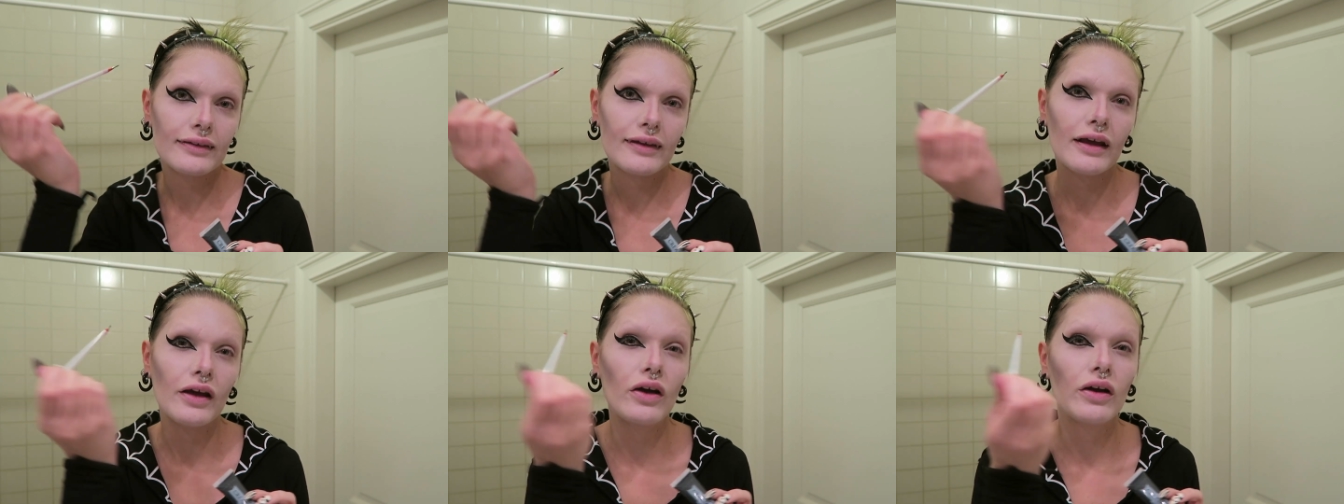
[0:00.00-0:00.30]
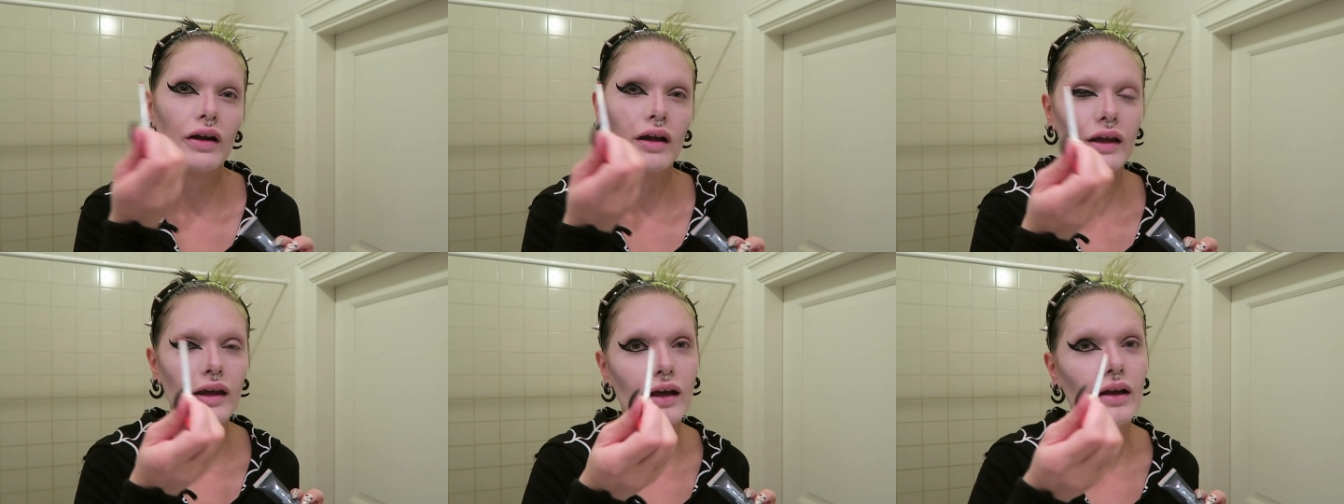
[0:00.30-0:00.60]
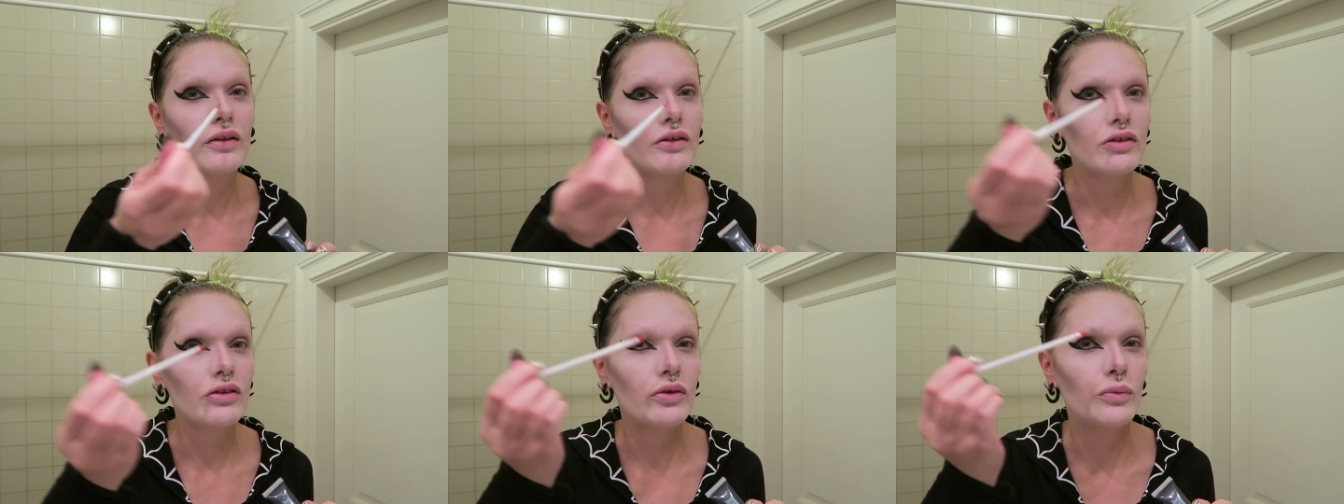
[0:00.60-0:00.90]
They're gonna
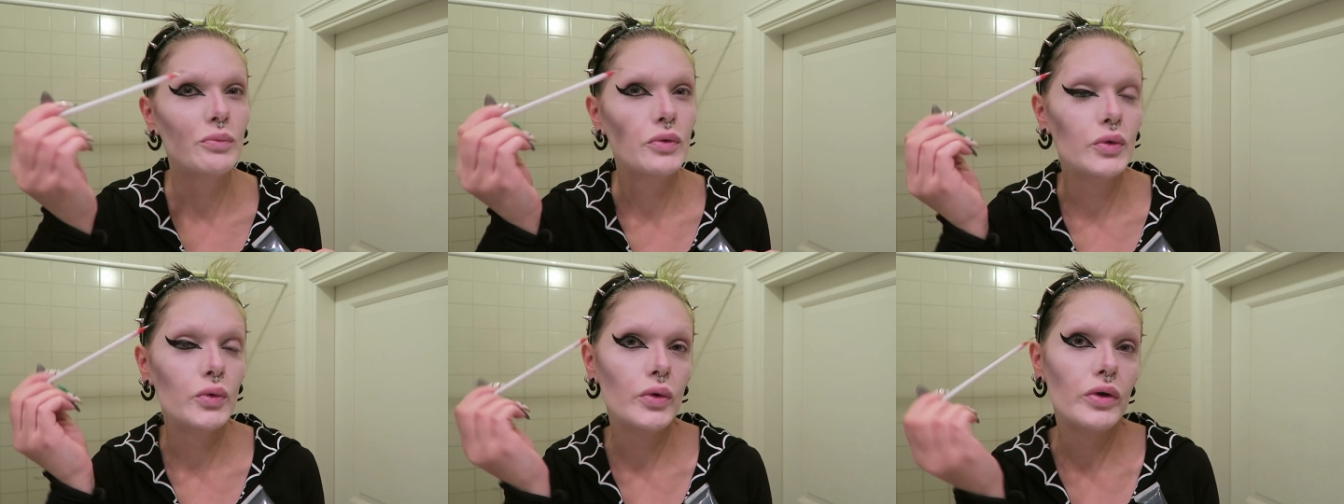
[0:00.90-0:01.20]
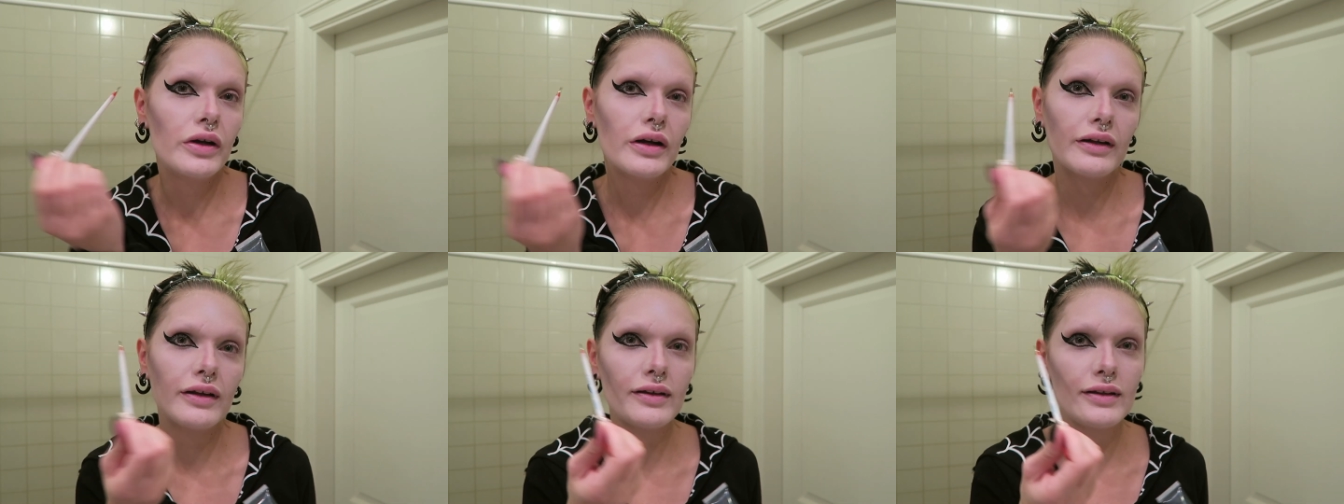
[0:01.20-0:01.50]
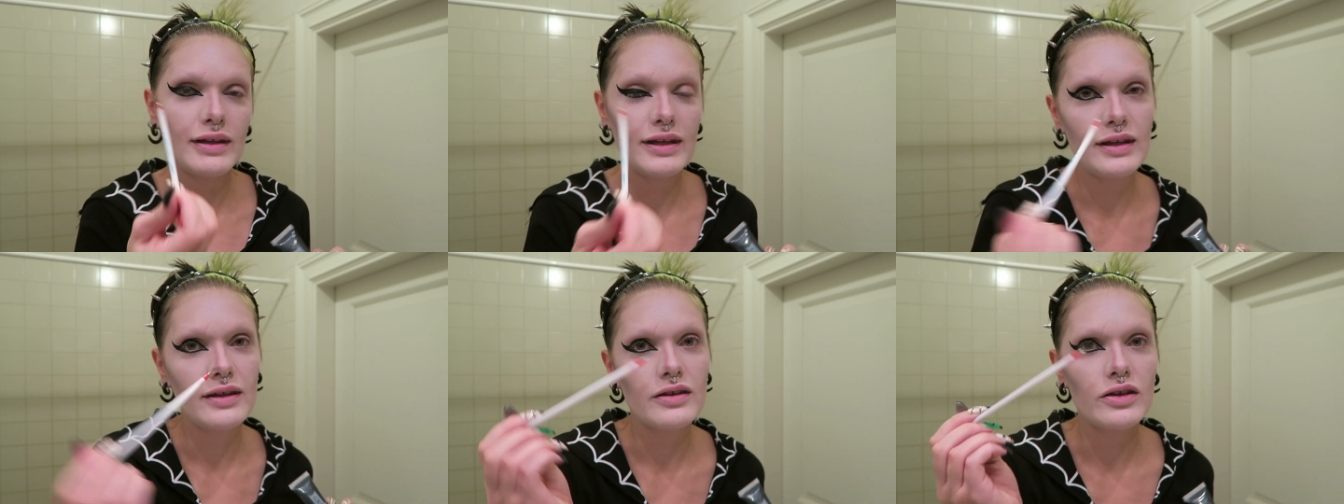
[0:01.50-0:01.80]
get smooth and it's
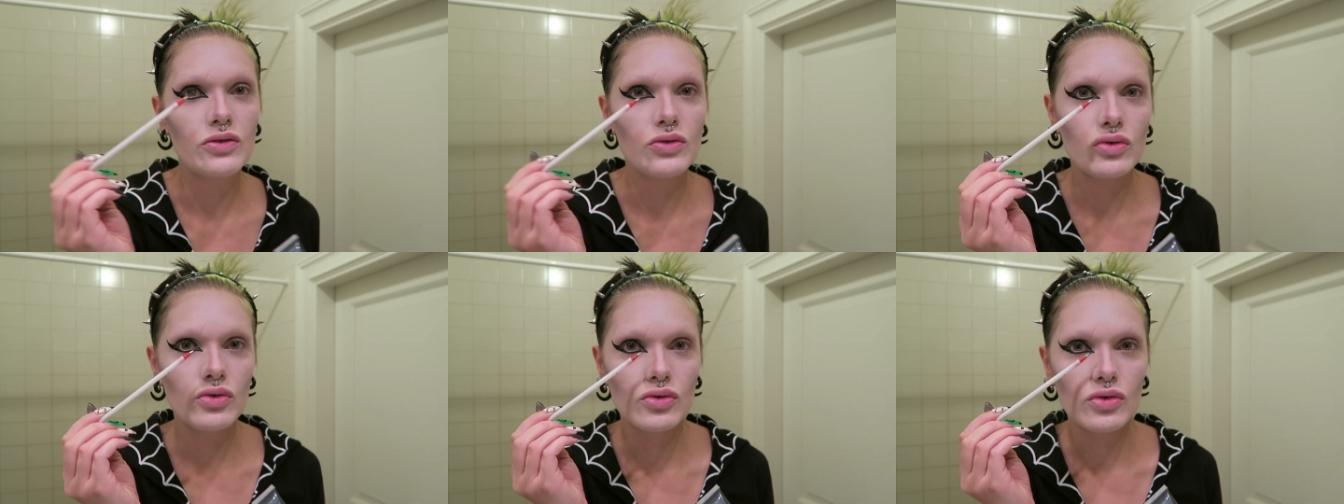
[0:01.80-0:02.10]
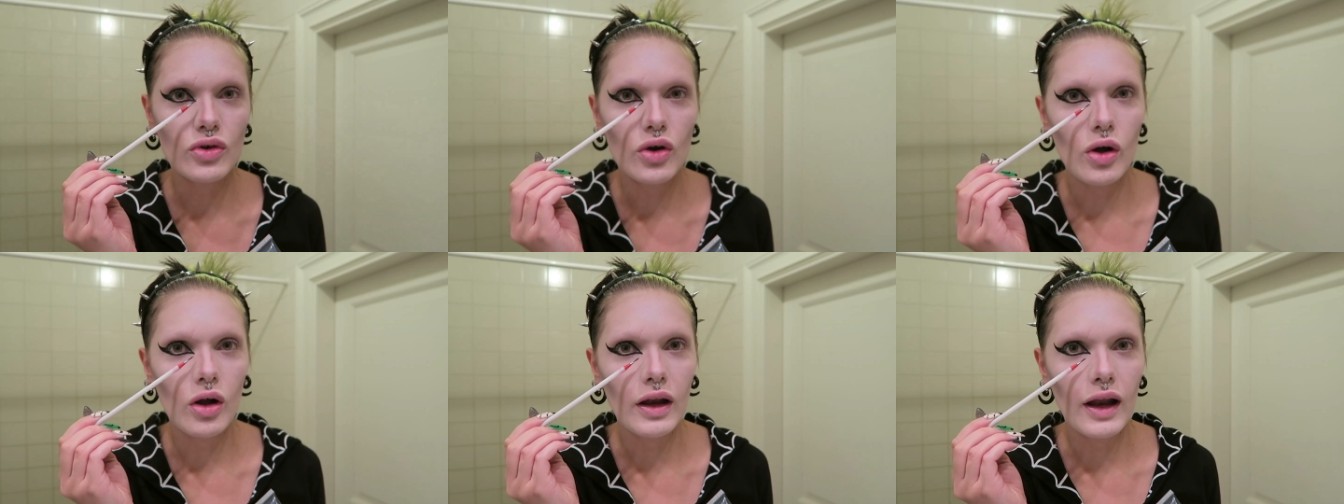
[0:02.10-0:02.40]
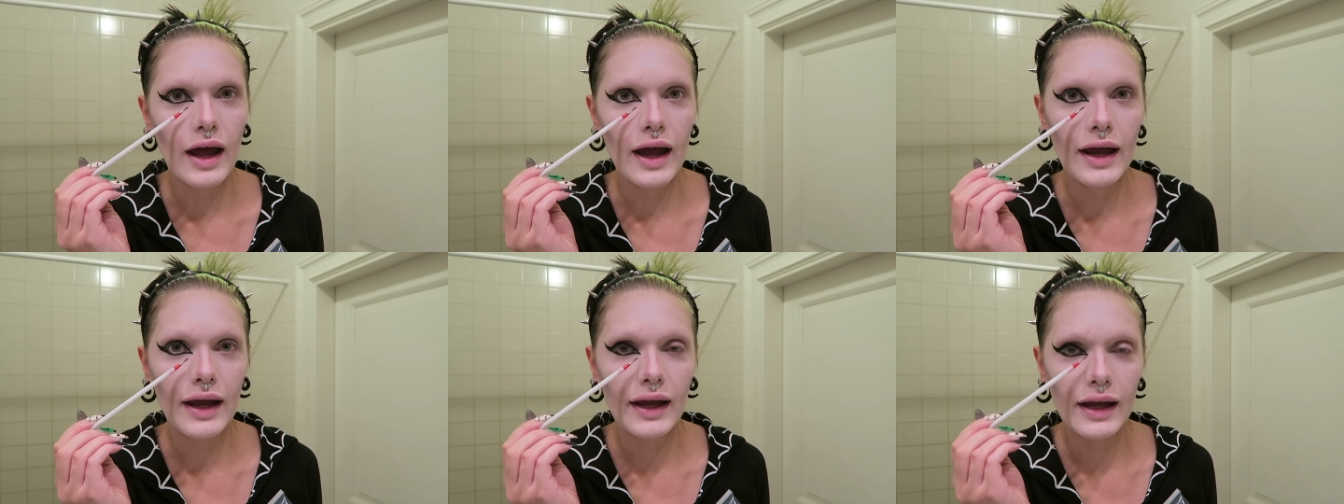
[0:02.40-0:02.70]
easy to draw
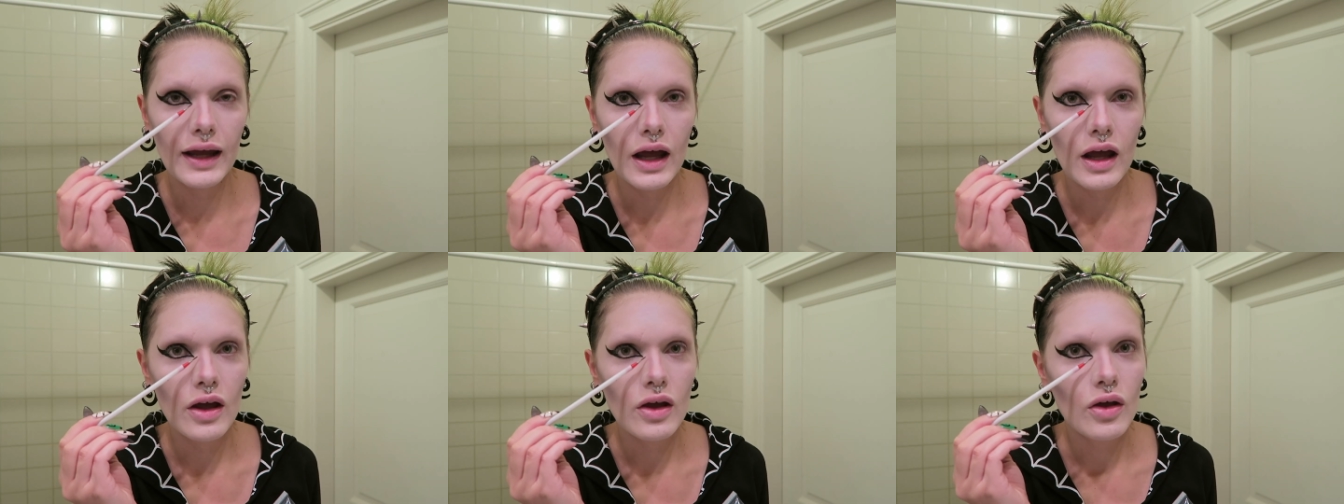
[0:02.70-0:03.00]
like